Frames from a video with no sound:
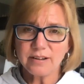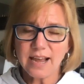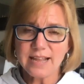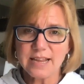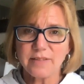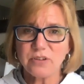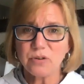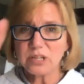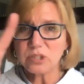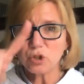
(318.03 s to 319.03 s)
and then if you
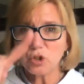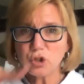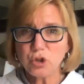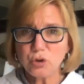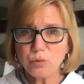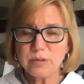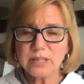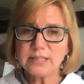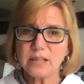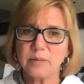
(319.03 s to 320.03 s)
can scoop the
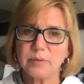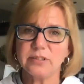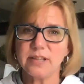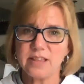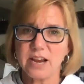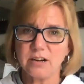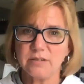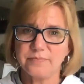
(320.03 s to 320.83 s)
syllables in there.